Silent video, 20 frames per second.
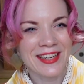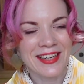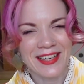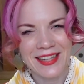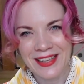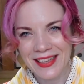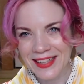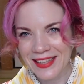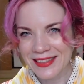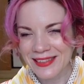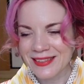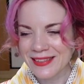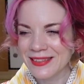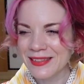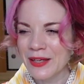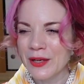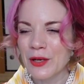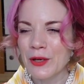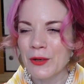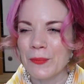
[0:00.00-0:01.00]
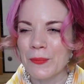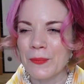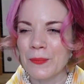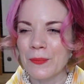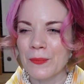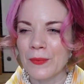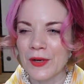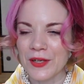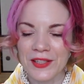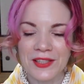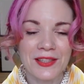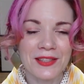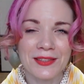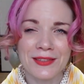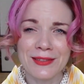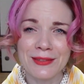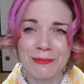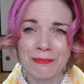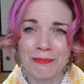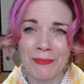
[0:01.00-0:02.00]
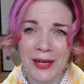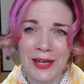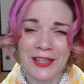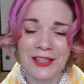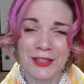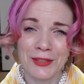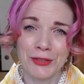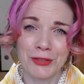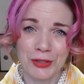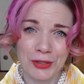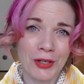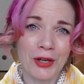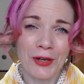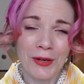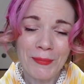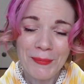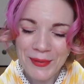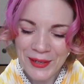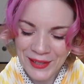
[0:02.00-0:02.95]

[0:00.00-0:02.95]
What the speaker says: and that's what is my job.